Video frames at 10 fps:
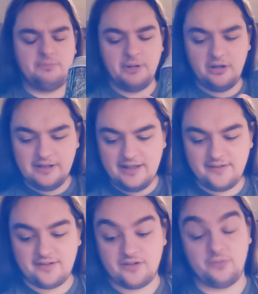with
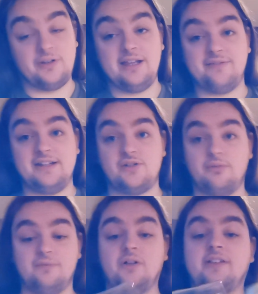Polly's, don't really have an
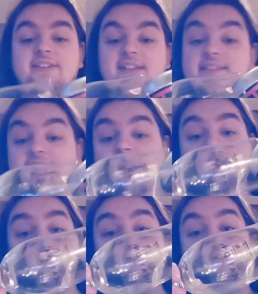issue with Vault City.
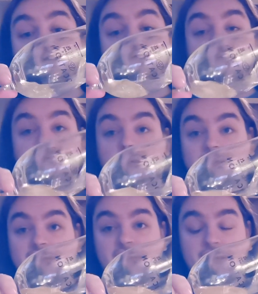So I'm
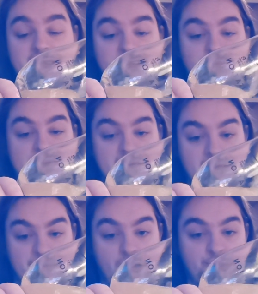looking forward to this beer.
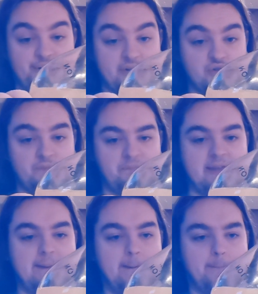I'm hoping it should
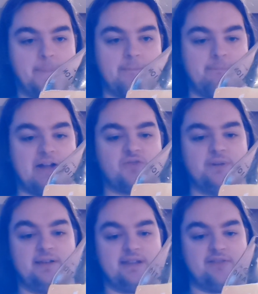be a match
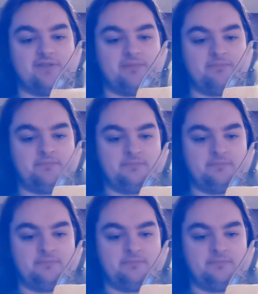made in heaven.